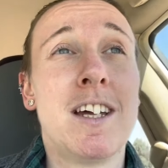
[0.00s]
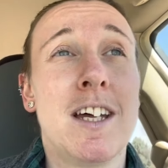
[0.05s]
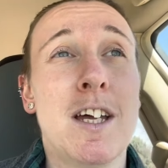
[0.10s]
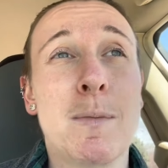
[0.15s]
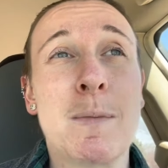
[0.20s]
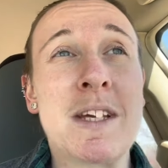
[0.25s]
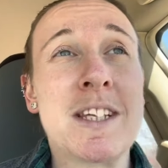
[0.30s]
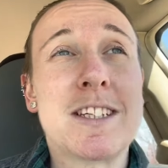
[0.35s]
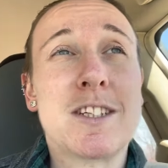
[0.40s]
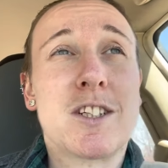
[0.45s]
It
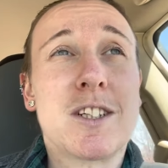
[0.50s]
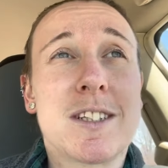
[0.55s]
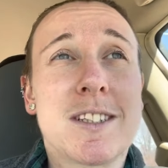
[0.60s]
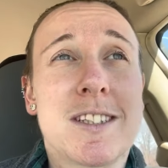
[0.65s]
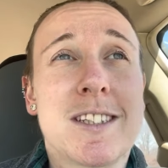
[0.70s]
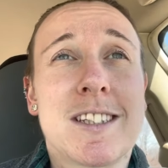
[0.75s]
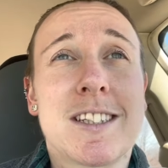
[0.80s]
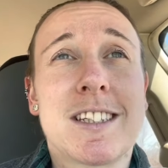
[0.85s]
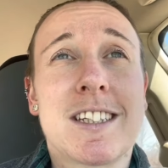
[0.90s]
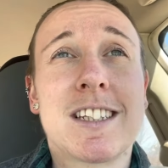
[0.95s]
means it
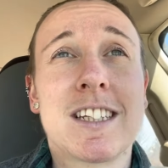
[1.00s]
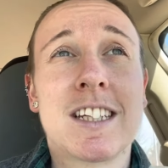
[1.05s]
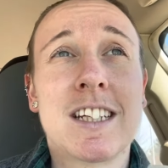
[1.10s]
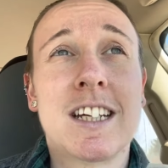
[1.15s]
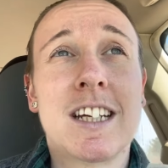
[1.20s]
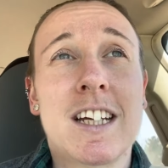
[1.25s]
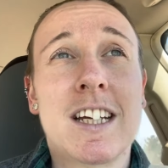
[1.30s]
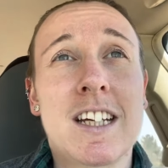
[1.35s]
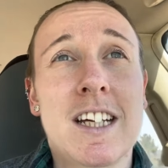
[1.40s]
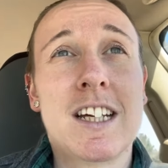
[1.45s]
just
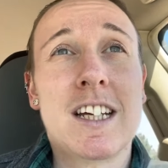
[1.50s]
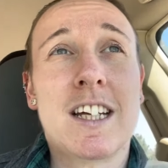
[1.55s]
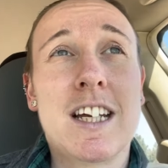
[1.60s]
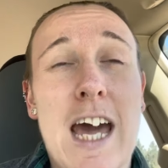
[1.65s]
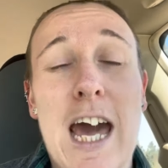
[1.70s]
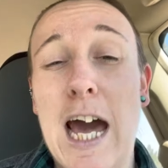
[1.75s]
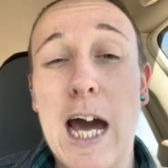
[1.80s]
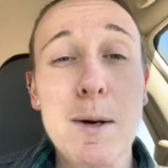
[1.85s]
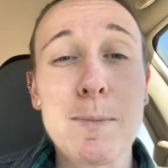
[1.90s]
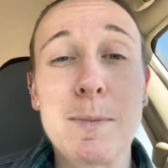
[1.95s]

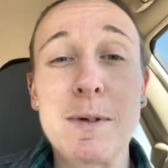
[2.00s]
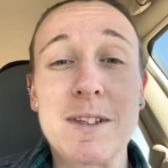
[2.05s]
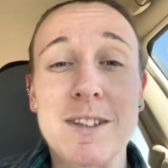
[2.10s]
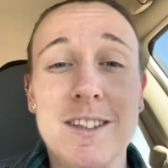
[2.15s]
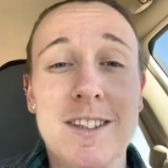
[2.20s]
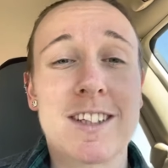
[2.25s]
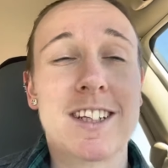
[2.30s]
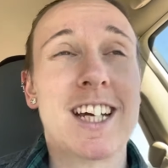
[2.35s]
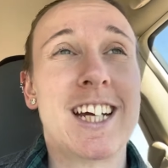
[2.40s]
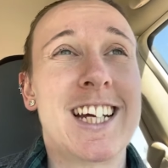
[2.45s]
happens